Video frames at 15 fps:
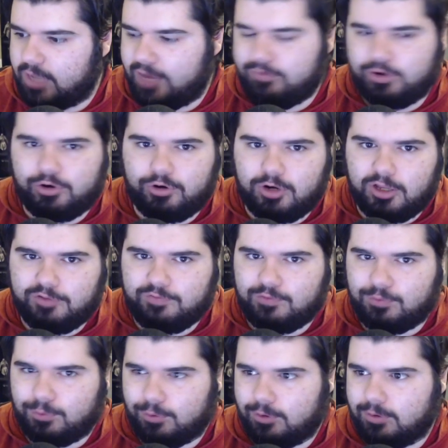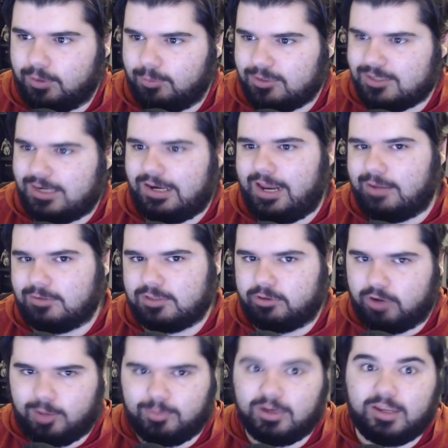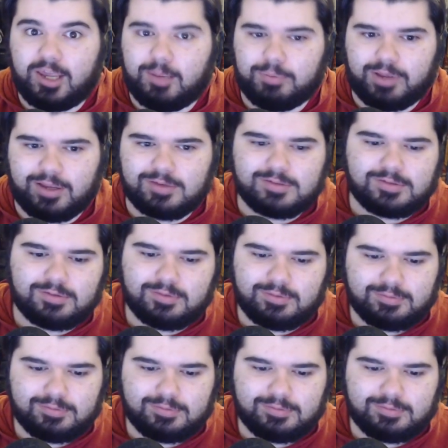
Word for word: haven't heard of or it wasn't announced they're coming to Game Pass.